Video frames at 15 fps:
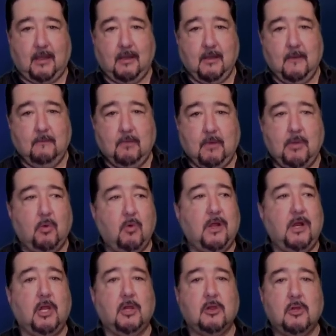I mean, they were going
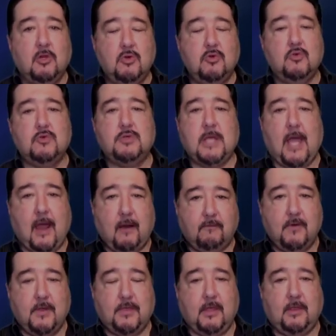to lose
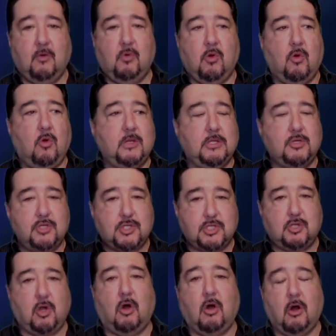everything. They were going to
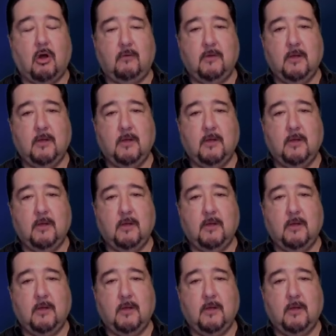starve.